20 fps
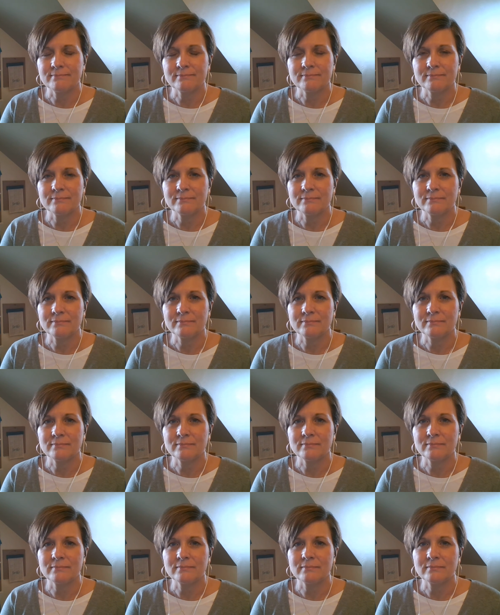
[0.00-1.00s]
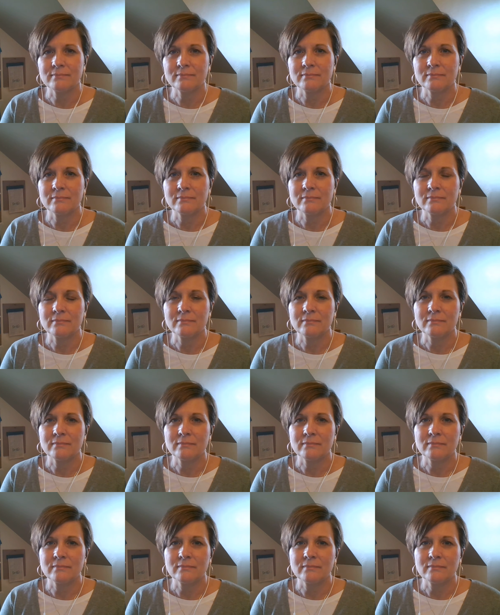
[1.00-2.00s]

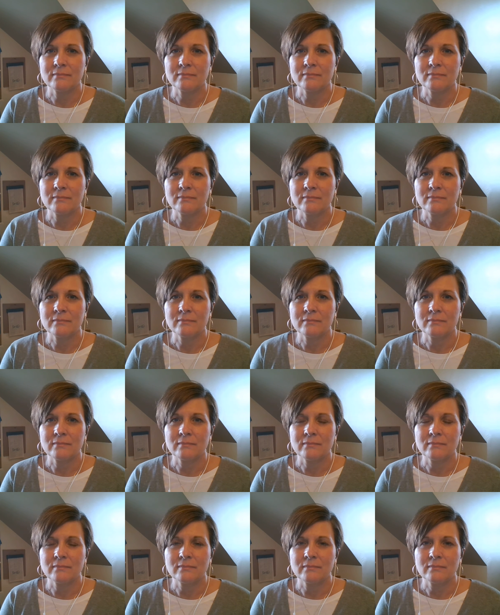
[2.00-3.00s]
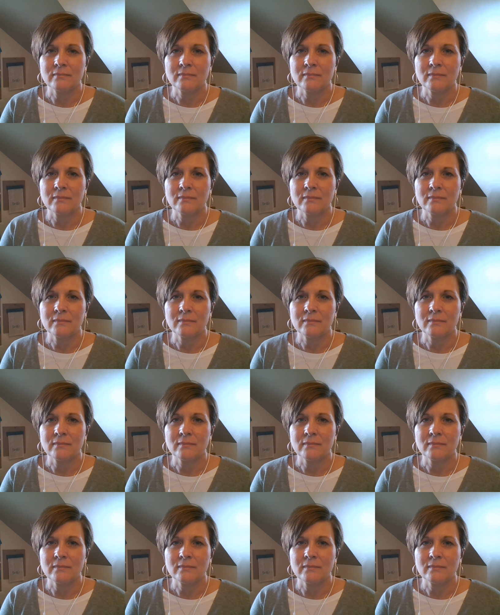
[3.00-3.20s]
(no one is talking)